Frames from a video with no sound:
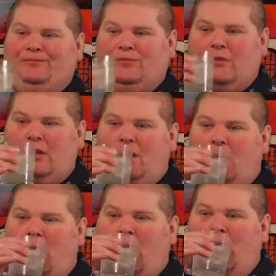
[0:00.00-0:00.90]

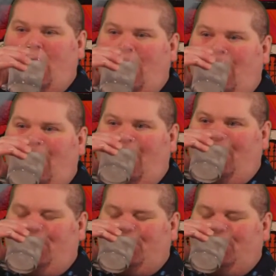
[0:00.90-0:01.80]

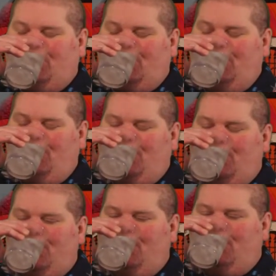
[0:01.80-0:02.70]

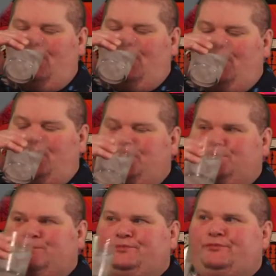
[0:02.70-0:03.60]

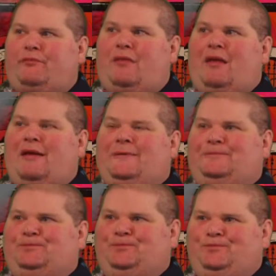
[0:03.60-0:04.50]

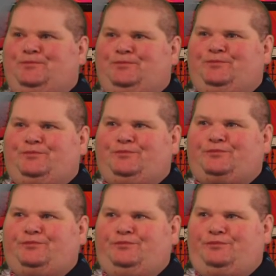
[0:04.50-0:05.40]

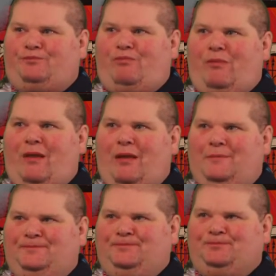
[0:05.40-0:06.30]
[no speech]